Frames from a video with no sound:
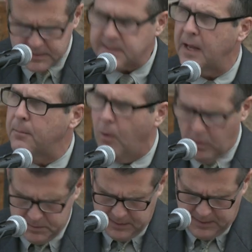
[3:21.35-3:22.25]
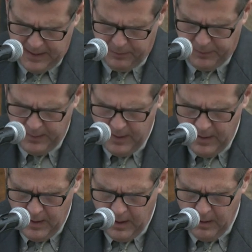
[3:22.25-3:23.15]
Istanbul is the 10th
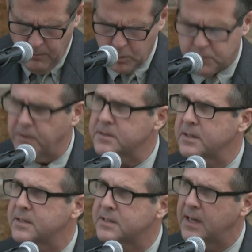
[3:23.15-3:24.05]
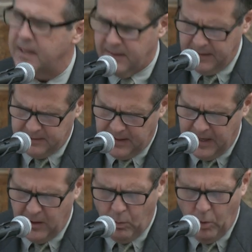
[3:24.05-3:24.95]
uh, most visited city in the
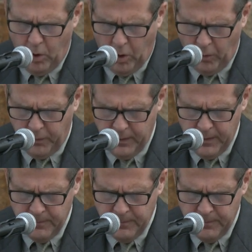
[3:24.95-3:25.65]
entire world.